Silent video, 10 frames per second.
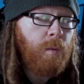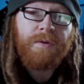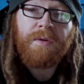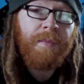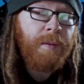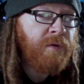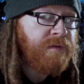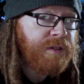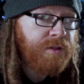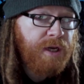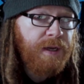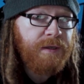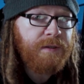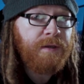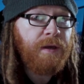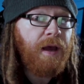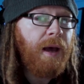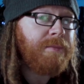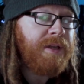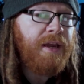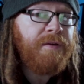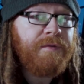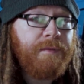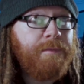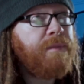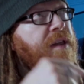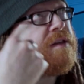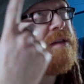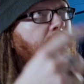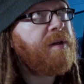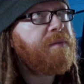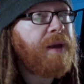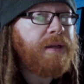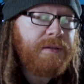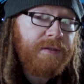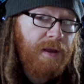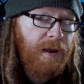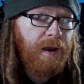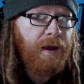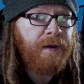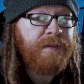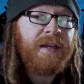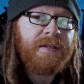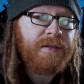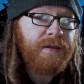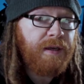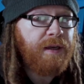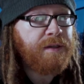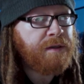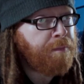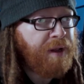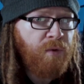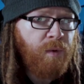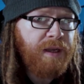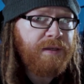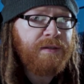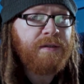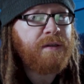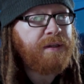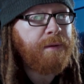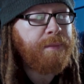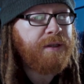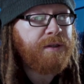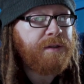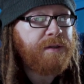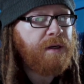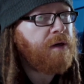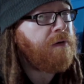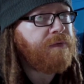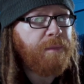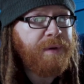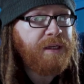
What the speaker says: What's up my movers and shakers? I'm Dave, this is MS Paints, and this is some better ways to take pictures of your